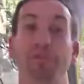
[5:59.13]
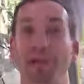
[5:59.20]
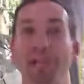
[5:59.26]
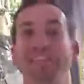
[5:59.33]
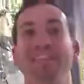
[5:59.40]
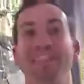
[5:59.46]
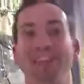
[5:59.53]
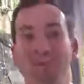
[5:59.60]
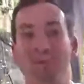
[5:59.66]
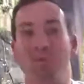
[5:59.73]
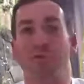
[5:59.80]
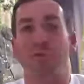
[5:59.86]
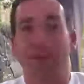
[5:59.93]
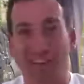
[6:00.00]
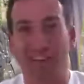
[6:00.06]
reason that
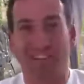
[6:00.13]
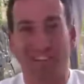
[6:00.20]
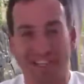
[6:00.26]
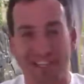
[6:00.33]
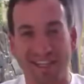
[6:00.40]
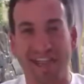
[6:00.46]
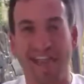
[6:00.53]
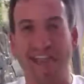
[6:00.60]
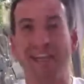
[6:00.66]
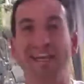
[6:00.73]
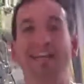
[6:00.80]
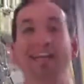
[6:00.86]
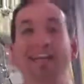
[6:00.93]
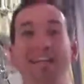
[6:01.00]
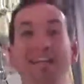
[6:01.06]
we're here
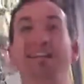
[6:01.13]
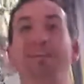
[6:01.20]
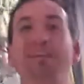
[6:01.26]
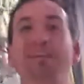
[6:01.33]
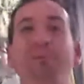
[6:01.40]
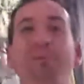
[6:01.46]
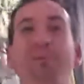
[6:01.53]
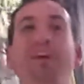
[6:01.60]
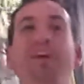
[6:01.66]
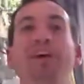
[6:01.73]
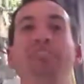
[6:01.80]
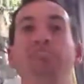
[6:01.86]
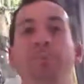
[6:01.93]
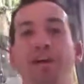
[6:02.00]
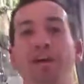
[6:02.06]
today is
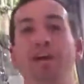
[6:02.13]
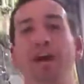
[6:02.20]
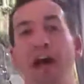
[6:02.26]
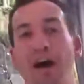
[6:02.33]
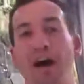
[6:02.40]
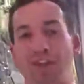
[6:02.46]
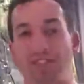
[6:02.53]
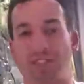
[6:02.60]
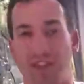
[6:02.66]
because we are out